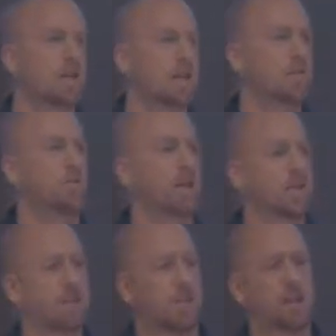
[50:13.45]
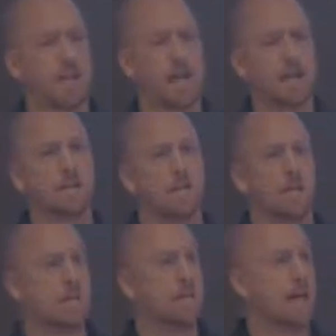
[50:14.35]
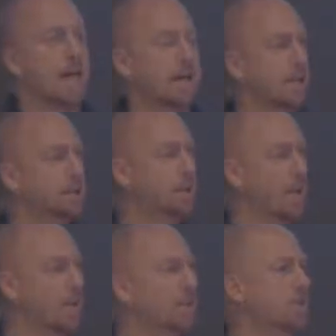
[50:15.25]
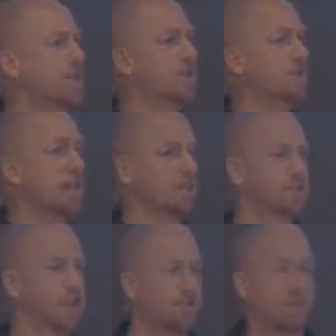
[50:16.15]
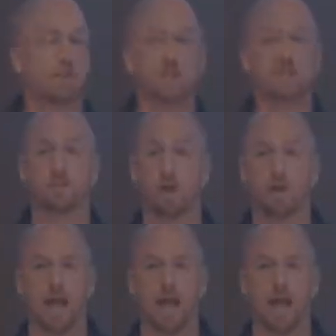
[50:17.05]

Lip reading: This reflects the heart of God in that he's patient, he's long-suffering, he's slow to